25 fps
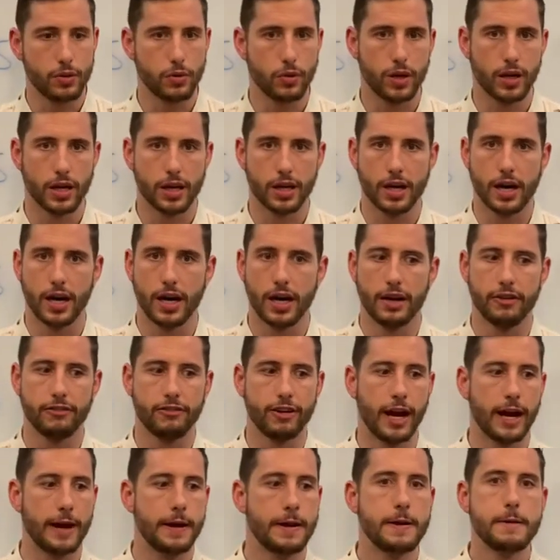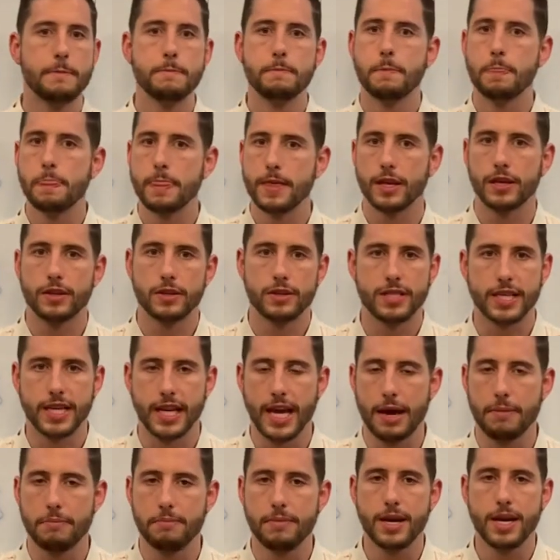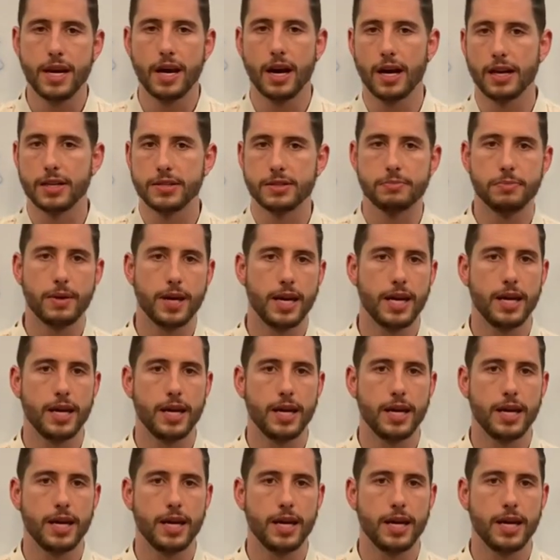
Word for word: You want to kind of like DM me, ask